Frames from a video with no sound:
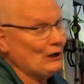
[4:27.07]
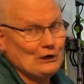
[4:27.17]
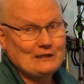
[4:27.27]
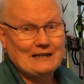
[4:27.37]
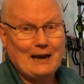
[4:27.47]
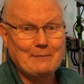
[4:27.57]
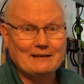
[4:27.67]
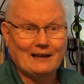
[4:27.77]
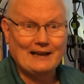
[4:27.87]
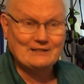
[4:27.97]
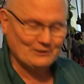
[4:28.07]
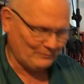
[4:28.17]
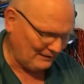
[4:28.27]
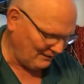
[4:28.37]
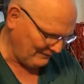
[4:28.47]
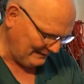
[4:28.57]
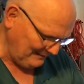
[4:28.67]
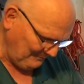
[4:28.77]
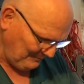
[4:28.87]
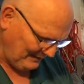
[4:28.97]
Good timing, the light just went off
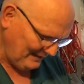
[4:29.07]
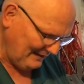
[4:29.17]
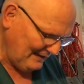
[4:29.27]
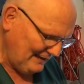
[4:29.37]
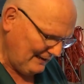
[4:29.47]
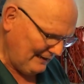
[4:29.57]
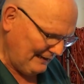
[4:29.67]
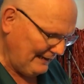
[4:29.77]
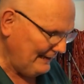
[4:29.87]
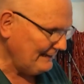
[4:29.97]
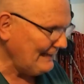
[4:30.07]
again. And